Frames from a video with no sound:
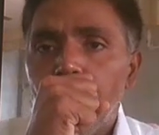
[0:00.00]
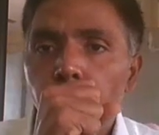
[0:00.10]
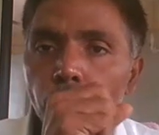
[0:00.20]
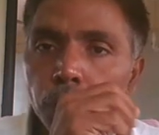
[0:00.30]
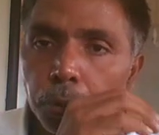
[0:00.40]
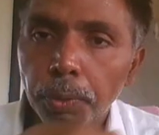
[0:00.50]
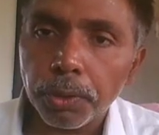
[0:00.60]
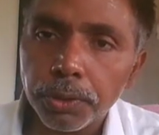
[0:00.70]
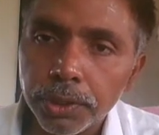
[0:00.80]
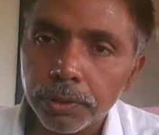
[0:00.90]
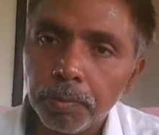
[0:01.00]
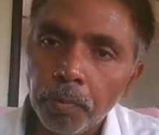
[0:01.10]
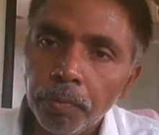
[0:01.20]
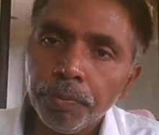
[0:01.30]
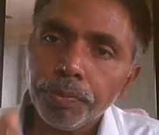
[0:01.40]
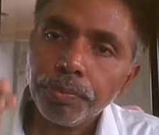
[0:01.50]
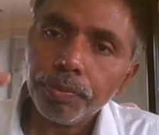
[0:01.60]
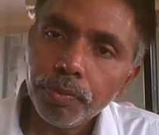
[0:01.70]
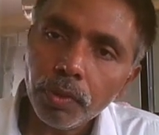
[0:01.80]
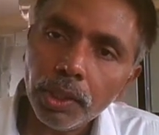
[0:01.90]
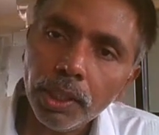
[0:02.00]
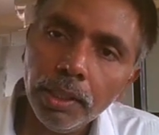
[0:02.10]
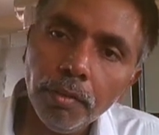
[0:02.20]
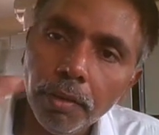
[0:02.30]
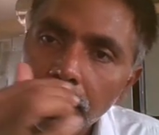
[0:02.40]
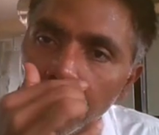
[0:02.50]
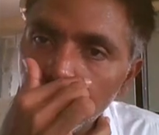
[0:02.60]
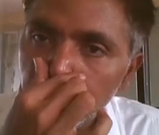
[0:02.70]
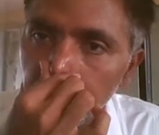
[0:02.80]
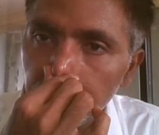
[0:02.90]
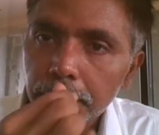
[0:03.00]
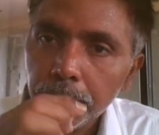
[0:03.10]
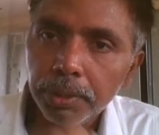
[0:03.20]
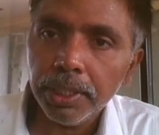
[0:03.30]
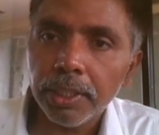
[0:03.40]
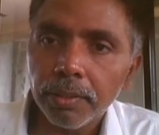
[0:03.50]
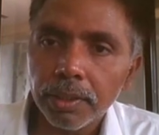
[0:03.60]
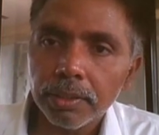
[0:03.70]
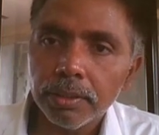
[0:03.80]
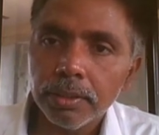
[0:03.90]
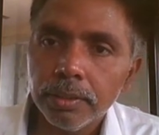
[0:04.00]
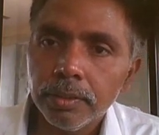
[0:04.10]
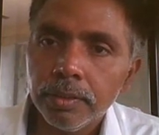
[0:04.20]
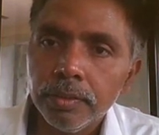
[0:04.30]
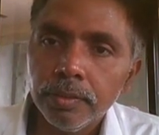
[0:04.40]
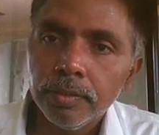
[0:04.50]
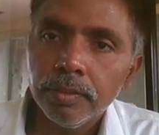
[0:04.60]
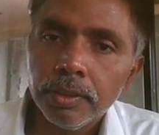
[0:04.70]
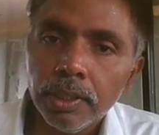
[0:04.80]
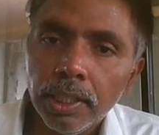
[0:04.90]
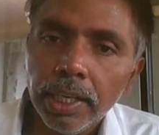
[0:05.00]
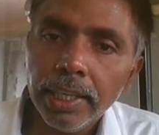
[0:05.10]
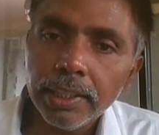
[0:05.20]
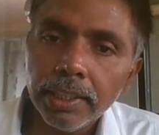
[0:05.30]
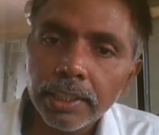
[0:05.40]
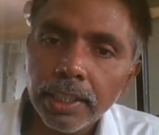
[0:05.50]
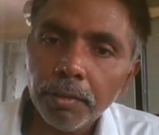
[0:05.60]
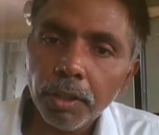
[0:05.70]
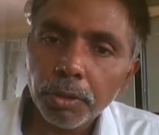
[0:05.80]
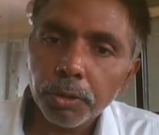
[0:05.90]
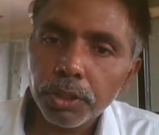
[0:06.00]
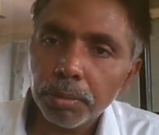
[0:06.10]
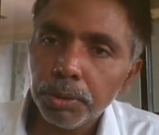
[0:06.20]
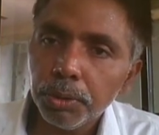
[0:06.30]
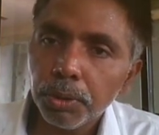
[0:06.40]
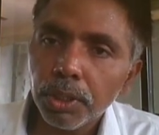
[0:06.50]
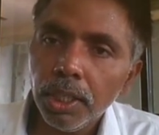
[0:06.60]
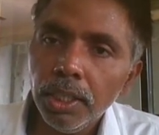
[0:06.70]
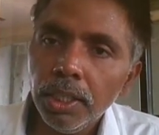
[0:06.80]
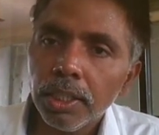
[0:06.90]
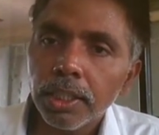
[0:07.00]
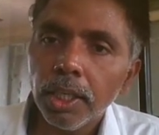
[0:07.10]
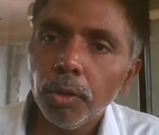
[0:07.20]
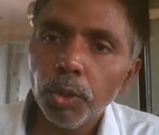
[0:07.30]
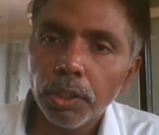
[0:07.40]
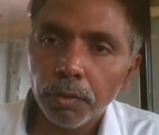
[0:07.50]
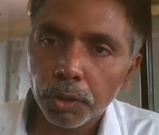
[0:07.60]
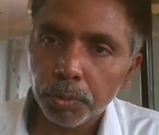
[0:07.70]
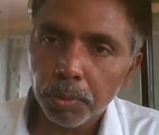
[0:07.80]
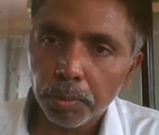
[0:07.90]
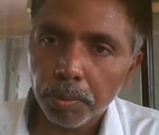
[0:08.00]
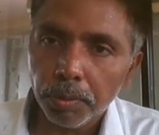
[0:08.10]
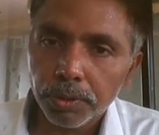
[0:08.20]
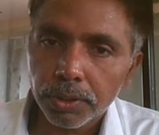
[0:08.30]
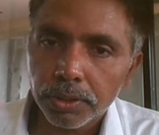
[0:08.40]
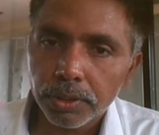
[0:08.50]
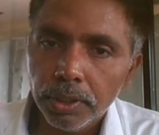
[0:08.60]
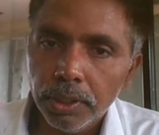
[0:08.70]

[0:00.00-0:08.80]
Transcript: both process, work done must be equal. Like that, I want to substitute the known reversible process.